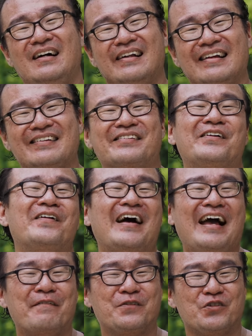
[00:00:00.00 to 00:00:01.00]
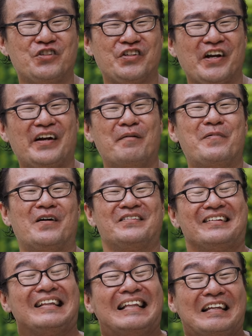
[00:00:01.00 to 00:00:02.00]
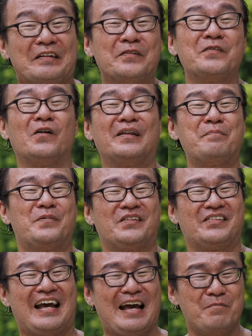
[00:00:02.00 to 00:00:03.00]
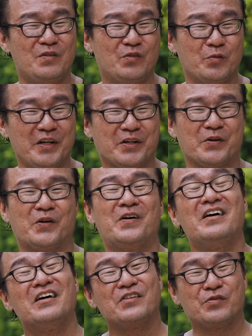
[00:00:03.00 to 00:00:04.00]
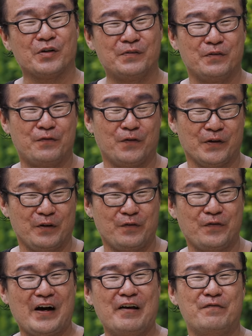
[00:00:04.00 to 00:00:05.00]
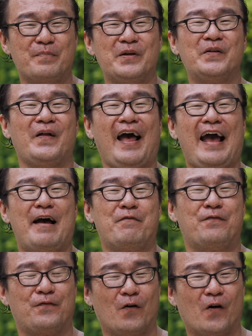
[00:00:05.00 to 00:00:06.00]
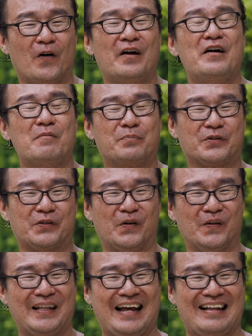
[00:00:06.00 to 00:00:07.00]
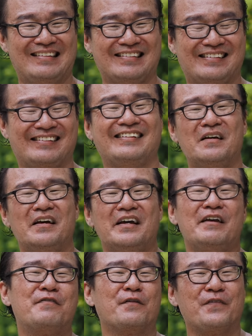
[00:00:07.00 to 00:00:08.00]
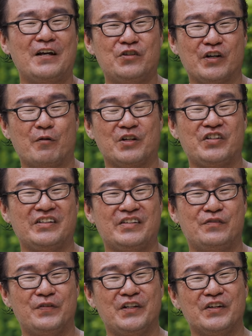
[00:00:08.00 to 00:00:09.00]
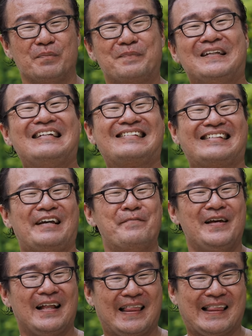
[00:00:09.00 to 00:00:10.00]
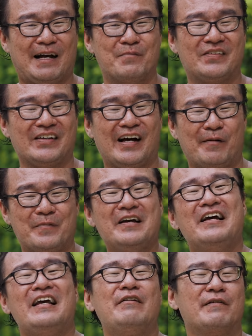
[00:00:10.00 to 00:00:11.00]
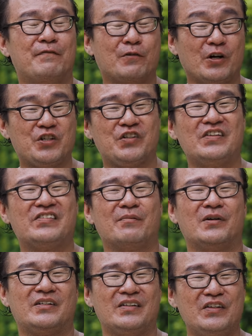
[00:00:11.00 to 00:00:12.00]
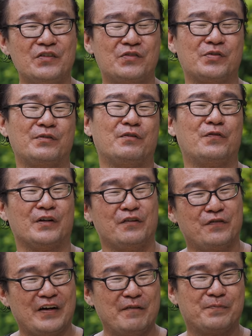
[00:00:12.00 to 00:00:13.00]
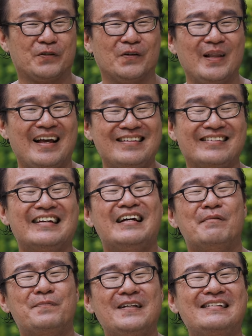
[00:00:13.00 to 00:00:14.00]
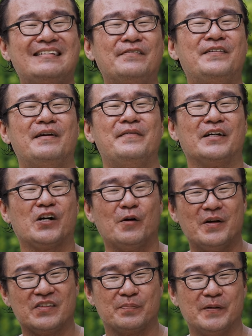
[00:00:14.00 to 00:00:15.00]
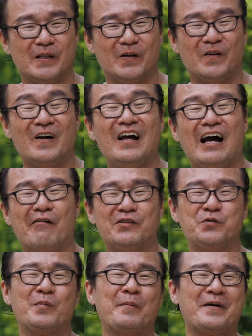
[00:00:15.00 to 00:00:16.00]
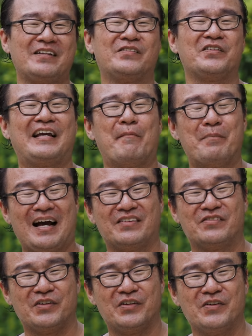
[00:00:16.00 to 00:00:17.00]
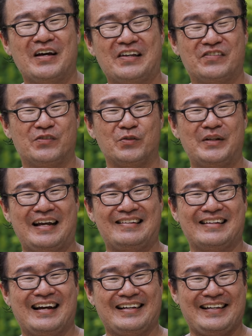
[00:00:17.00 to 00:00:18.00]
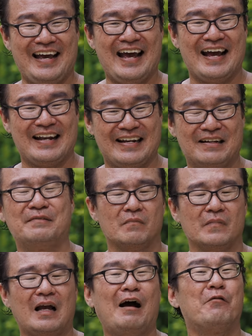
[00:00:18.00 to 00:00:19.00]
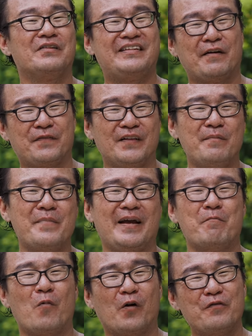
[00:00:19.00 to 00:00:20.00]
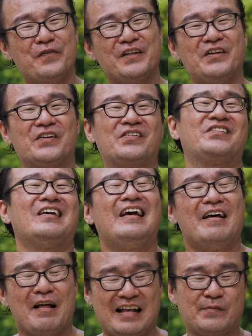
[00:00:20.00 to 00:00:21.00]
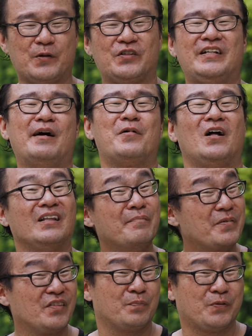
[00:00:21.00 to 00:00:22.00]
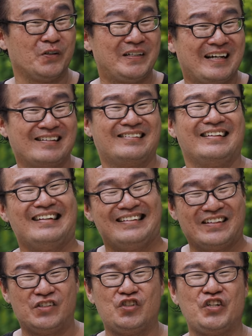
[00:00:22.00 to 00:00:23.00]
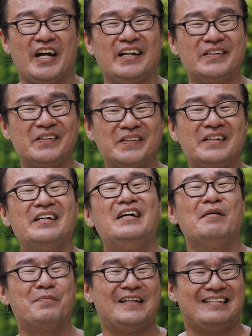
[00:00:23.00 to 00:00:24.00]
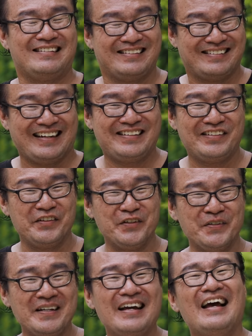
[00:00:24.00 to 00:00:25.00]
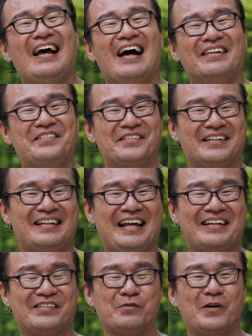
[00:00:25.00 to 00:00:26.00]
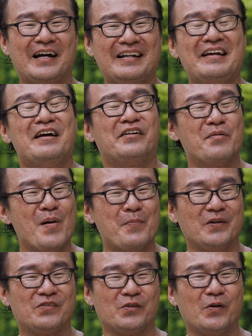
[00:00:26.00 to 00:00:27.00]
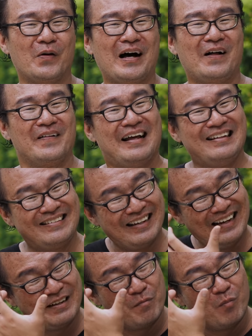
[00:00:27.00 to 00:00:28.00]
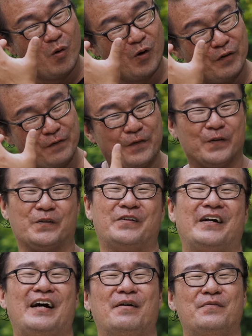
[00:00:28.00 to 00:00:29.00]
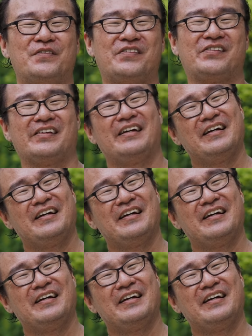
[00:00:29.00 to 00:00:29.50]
That's all I have to share about the new Olympus M.Zuiko 12-45mm f4 Pro lens. If you have enjoyed watching this video, please give me a thumbs up. If you have questions about the new 12-45 Pro lens, please leave them in the comments below. I will do my best to get back to you as soon as I can. I will definitely make more videos, especially about Olympus products, in this channel. Please stay tuned. Until the next one, remember to go out and take more photographs.